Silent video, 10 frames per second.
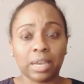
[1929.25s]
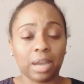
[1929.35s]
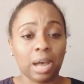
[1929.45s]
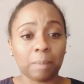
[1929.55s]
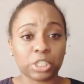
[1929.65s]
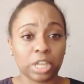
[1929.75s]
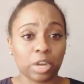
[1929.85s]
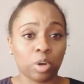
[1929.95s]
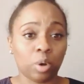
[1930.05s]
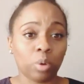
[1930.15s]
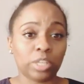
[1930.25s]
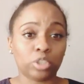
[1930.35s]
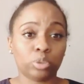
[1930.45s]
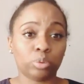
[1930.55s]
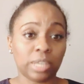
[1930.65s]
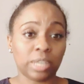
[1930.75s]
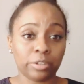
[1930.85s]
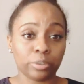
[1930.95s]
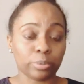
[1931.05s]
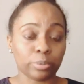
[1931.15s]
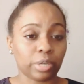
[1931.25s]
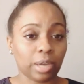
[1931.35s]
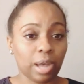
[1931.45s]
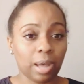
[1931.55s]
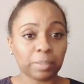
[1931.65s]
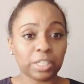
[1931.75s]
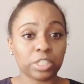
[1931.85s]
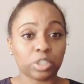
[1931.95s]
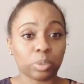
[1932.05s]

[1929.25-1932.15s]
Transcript: accomplish that goal that you said you was going to accomplish,